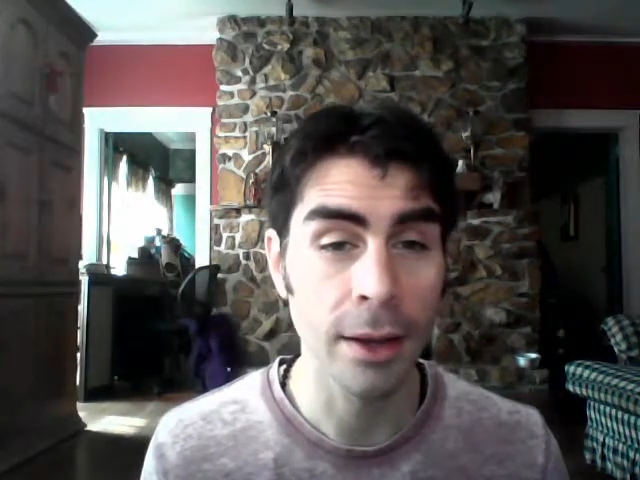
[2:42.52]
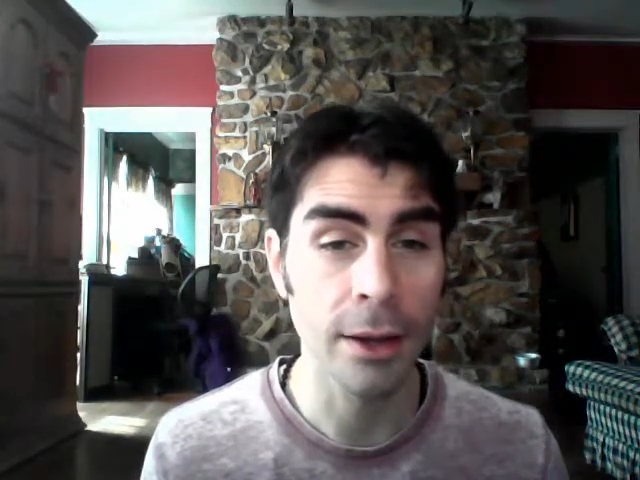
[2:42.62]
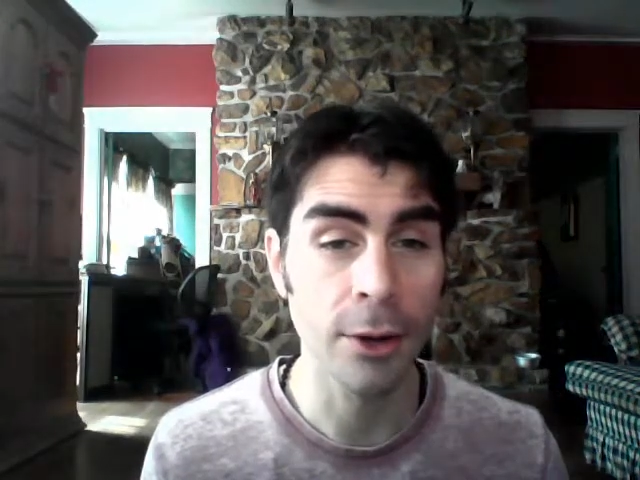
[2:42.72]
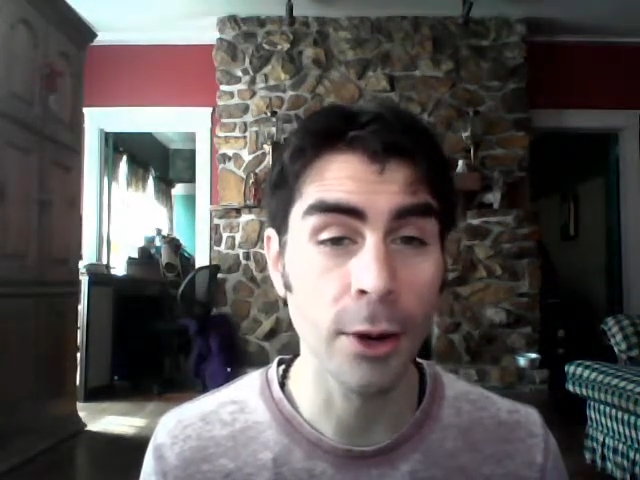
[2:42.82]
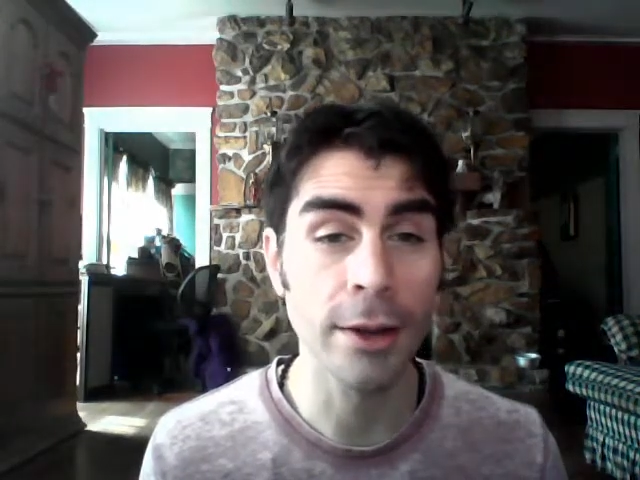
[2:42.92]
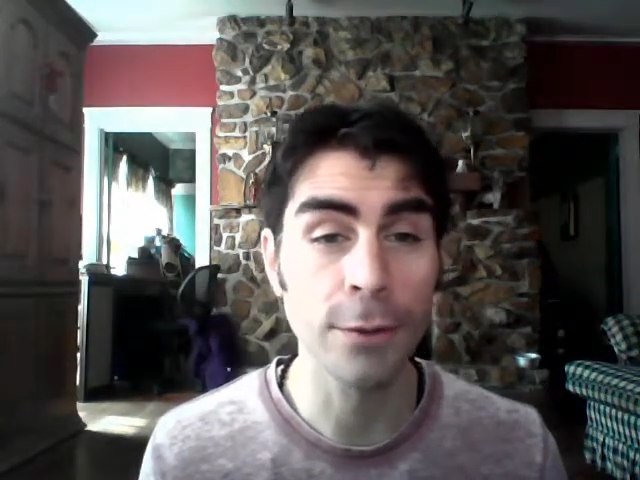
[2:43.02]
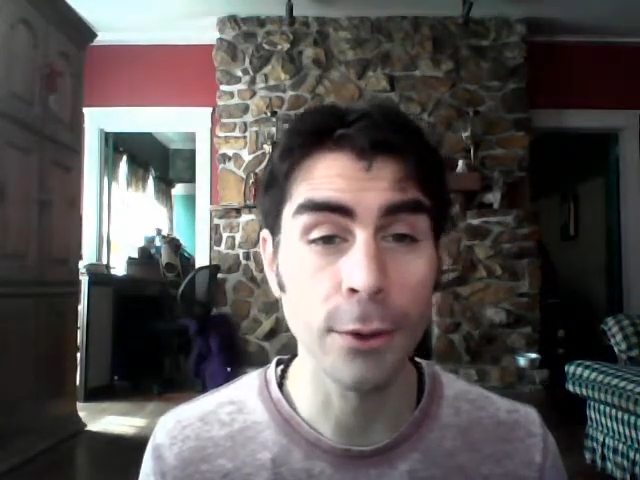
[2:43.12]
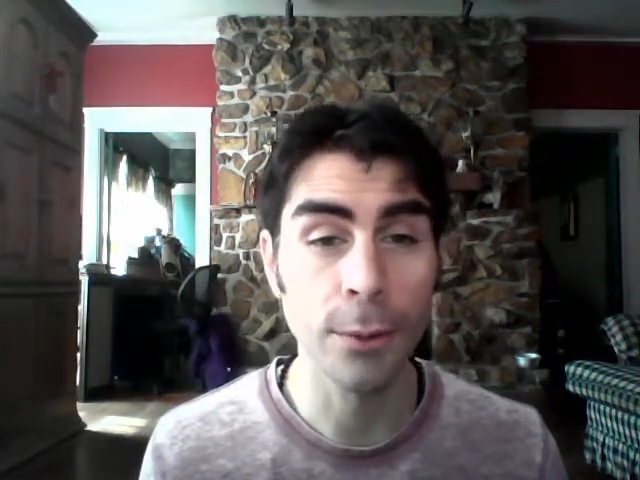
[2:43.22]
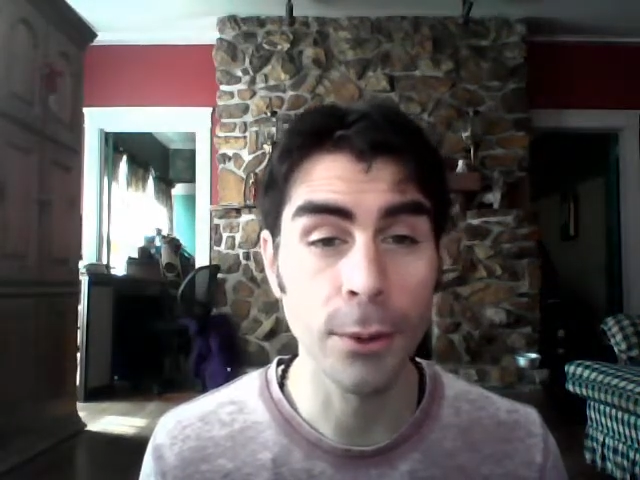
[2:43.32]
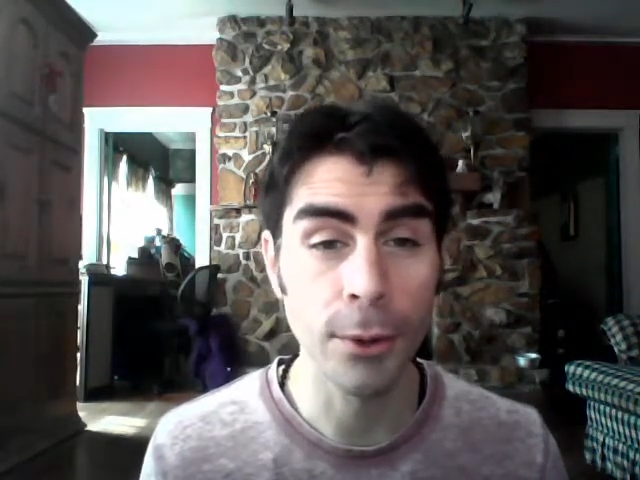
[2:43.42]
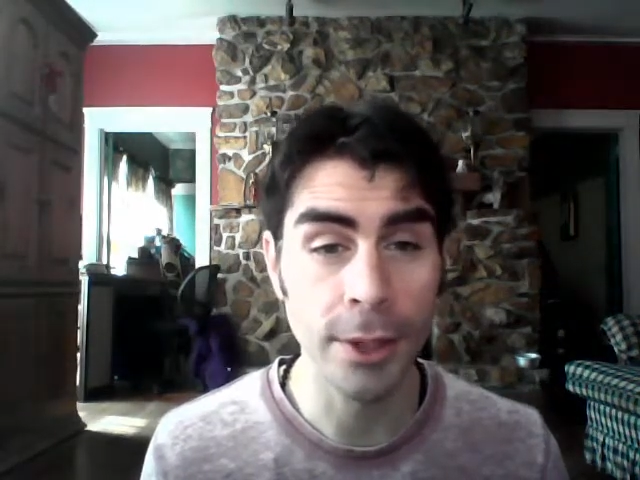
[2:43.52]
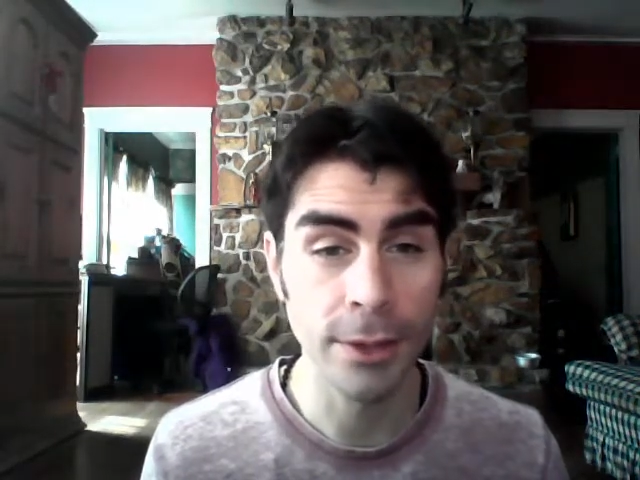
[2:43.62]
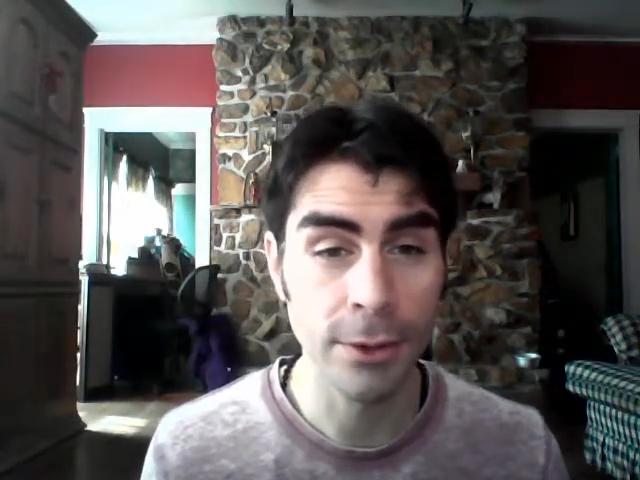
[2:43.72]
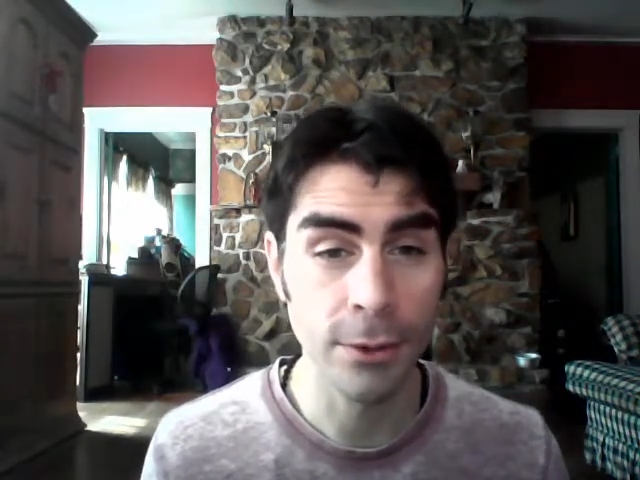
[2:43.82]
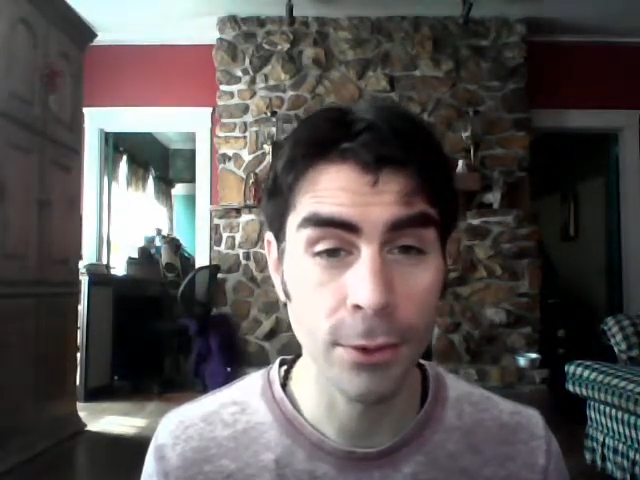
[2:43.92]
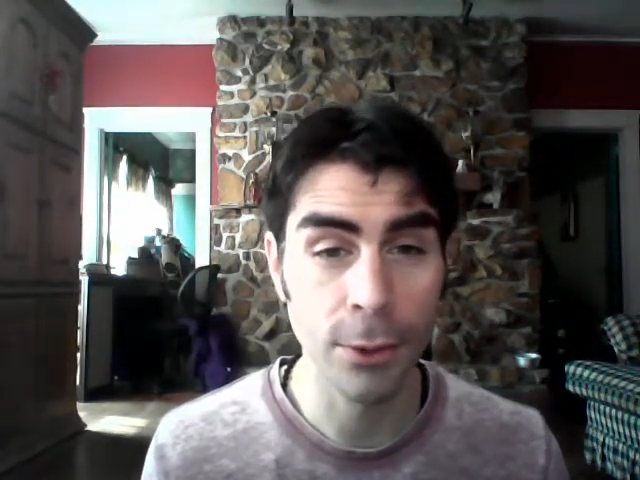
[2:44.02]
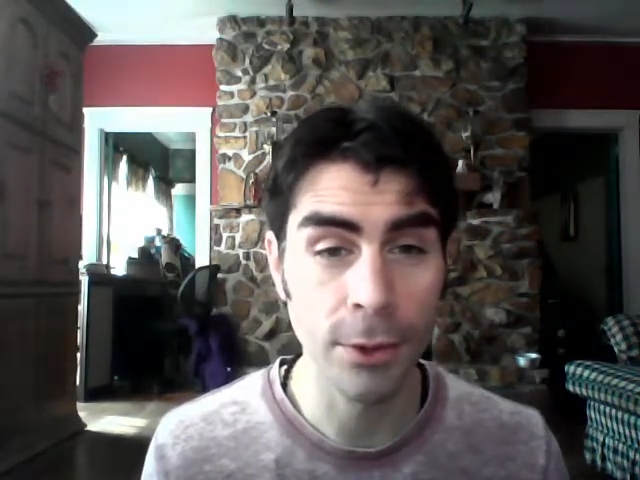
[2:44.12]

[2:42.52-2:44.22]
uh, grateful points